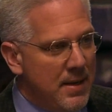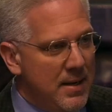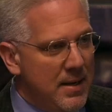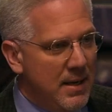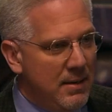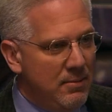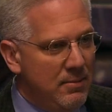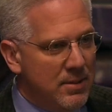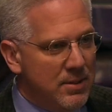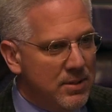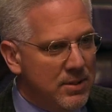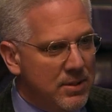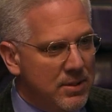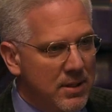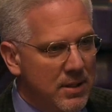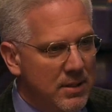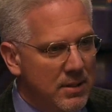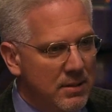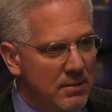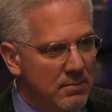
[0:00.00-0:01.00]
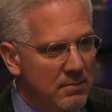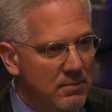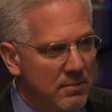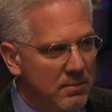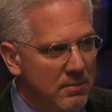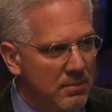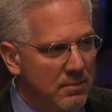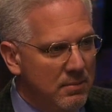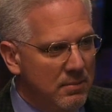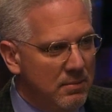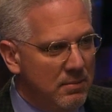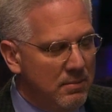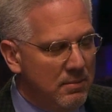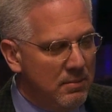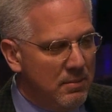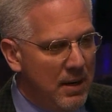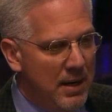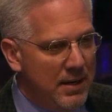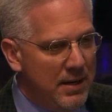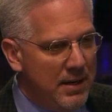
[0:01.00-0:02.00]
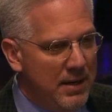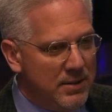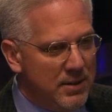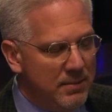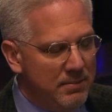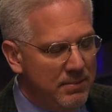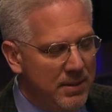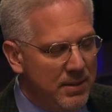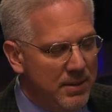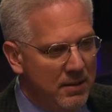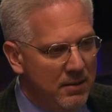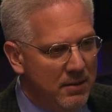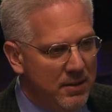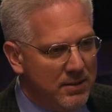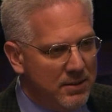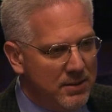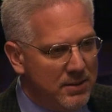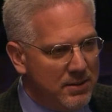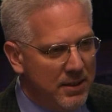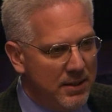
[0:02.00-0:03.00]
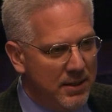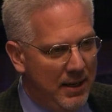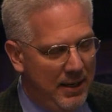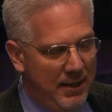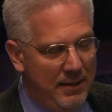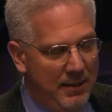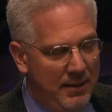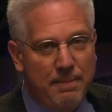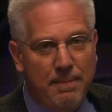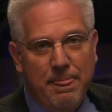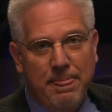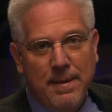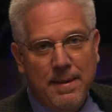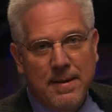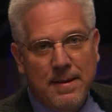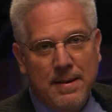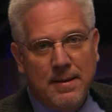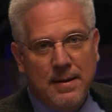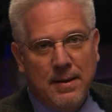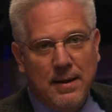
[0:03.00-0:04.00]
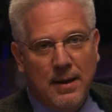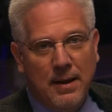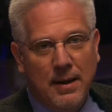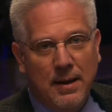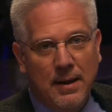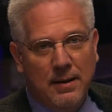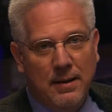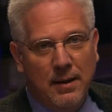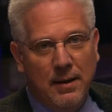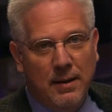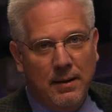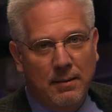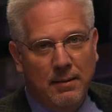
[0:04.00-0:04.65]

I was writing something on Sunday, and